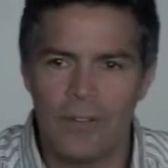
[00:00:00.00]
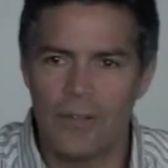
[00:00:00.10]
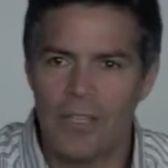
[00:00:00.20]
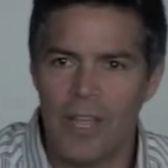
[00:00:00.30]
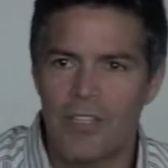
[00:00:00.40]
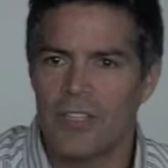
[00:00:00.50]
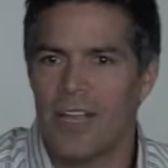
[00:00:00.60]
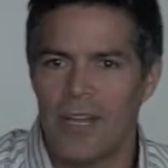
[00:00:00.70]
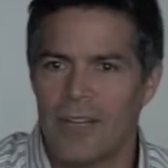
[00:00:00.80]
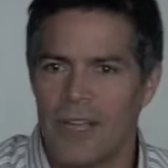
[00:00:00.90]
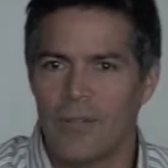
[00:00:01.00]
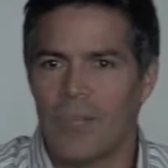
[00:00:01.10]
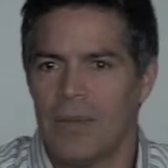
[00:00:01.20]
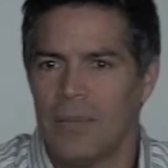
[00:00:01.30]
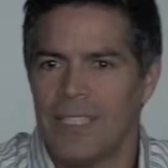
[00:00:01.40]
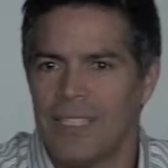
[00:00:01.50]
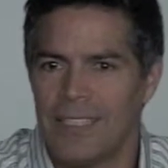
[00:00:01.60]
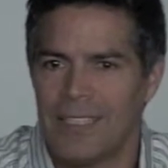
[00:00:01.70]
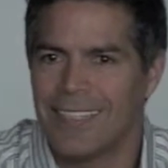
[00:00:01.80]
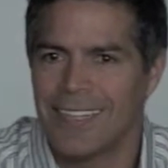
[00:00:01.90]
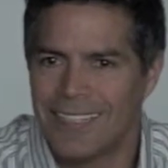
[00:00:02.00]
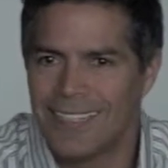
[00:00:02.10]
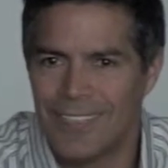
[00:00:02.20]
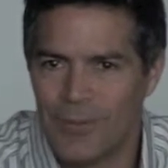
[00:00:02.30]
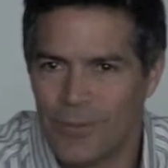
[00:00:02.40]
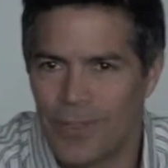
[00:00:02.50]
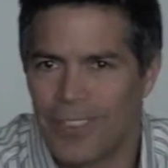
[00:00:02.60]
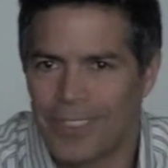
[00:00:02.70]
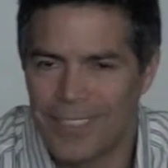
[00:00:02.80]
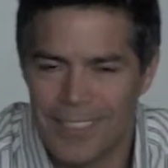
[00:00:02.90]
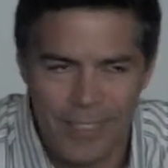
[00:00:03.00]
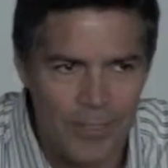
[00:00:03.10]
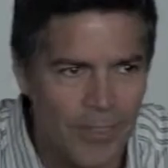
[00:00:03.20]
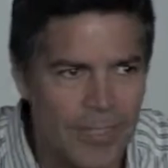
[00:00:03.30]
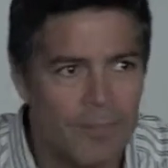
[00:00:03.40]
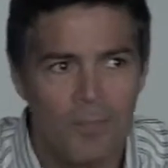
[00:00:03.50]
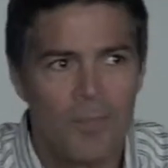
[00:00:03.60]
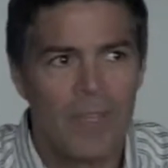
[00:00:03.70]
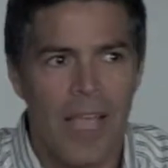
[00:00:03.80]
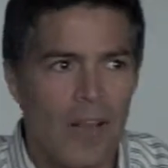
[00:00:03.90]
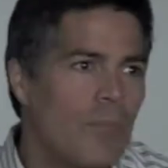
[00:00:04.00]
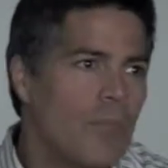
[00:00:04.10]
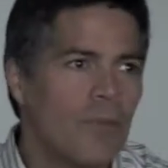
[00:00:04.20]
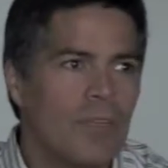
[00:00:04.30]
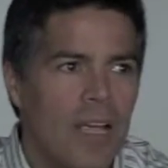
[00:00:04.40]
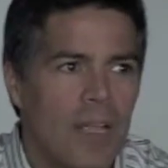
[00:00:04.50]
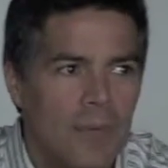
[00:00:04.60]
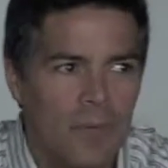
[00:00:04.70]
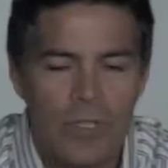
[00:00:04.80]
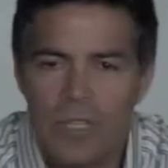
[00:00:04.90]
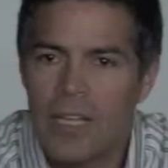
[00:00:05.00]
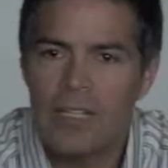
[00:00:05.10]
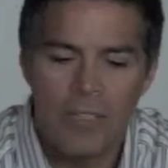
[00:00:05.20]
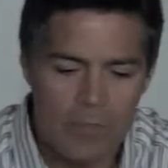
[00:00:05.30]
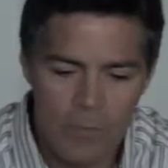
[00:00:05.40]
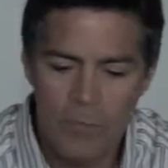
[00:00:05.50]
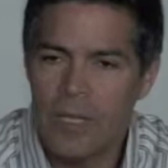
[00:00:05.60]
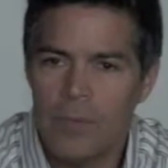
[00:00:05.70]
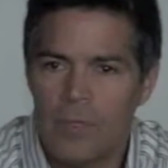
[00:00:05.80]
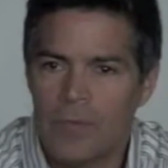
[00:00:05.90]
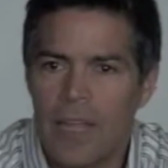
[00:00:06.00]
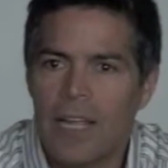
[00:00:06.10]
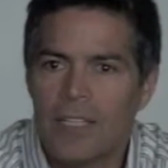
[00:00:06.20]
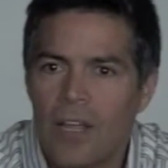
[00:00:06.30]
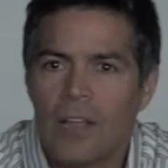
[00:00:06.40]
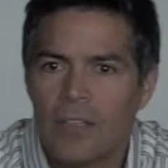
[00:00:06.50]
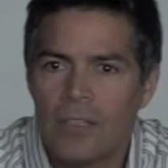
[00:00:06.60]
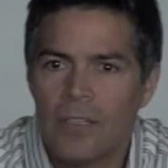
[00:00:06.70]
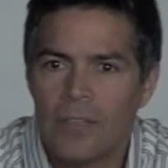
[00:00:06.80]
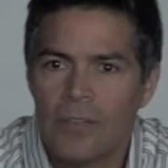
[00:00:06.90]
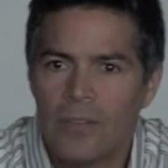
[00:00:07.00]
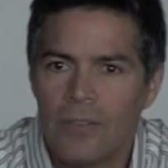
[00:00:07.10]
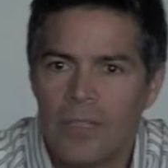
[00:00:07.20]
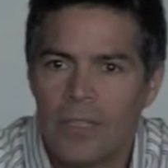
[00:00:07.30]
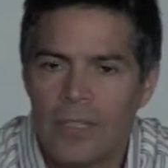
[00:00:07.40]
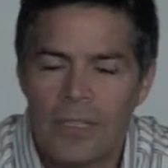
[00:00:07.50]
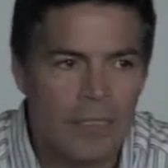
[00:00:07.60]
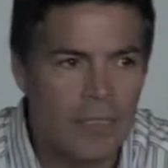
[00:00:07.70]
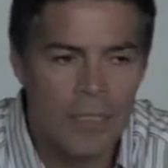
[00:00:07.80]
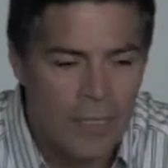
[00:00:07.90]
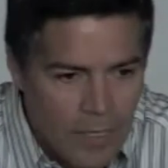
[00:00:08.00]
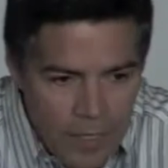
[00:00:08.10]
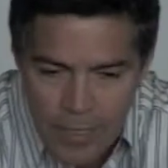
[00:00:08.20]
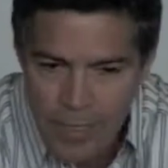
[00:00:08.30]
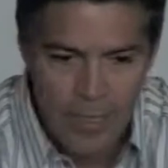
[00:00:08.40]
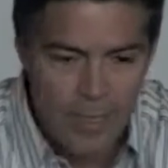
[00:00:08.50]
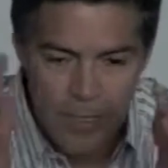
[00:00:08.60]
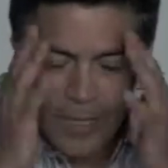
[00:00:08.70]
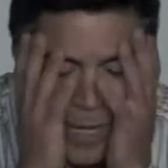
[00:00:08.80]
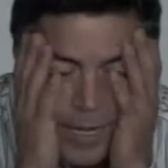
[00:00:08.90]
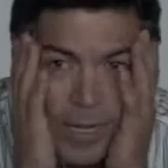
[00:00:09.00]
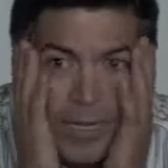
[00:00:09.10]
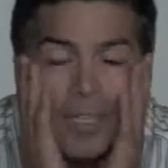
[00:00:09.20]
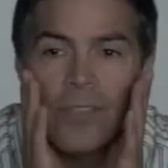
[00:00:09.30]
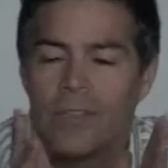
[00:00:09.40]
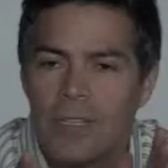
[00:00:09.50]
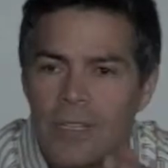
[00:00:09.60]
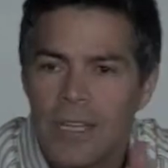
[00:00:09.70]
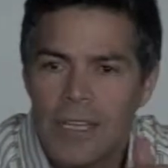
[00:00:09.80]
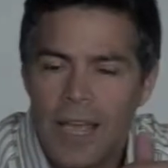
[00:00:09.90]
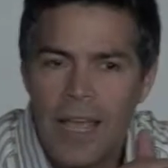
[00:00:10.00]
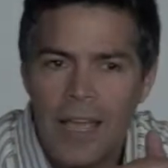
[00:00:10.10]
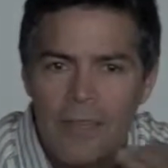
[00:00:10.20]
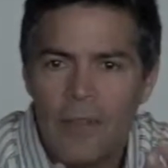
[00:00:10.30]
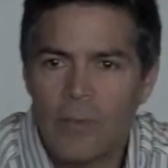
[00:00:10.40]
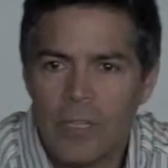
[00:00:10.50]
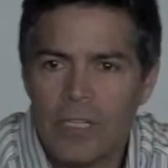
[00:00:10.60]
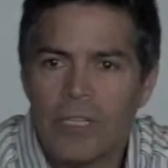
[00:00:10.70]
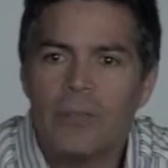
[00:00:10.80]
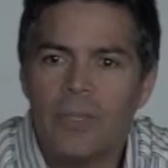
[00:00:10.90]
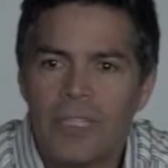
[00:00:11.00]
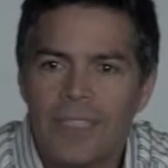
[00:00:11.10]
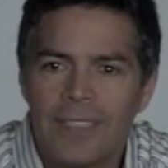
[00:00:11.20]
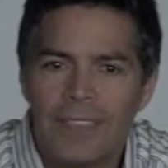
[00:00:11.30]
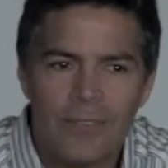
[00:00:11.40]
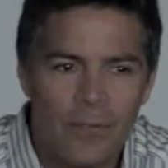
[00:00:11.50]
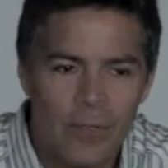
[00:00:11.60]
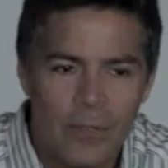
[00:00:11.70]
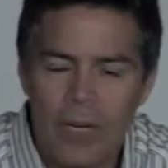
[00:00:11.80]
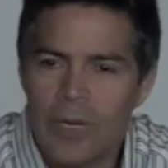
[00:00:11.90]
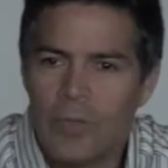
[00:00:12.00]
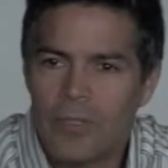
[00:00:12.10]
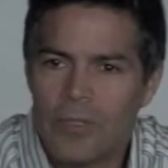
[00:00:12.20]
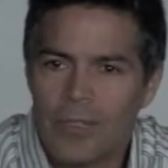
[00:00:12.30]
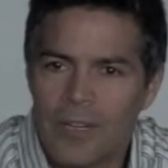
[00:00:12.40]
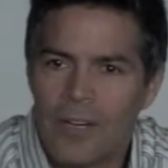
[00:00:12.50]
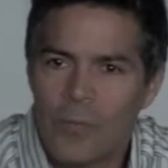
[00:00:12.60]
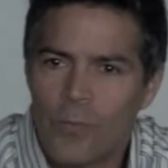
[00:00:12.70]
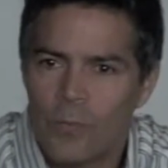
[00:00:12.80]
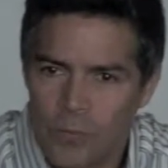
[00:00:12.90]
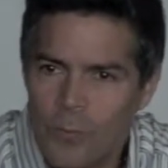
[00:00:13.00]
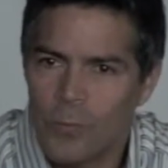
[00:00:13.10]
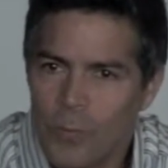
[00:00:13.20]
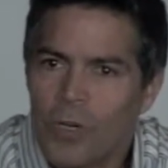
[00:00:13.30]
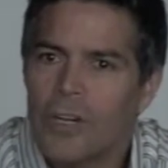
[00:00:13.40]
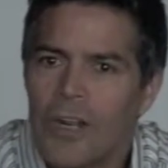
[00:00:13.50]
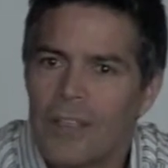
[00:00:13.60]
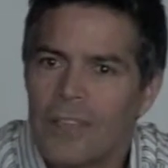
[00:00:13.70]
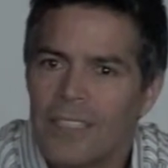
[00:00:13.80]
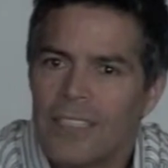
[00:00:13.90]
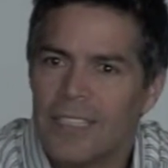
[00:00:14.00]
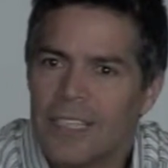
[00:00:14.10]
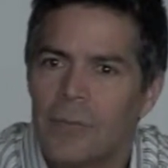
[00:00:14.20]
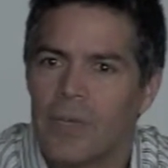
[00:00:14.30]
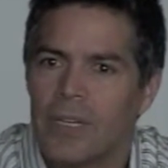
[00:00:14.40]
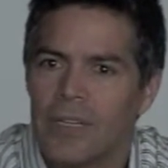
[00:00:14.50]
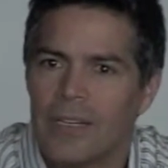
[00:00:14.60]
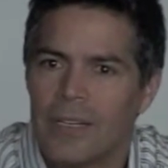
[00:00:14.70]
So Sasha and I kind of babysit in a sense, you know, with our little sister. And I remember times where she had reams of dialogue, you know, and it's like, I gotta get through this. And I felt really good because we were able to kind of work on the scene a bit.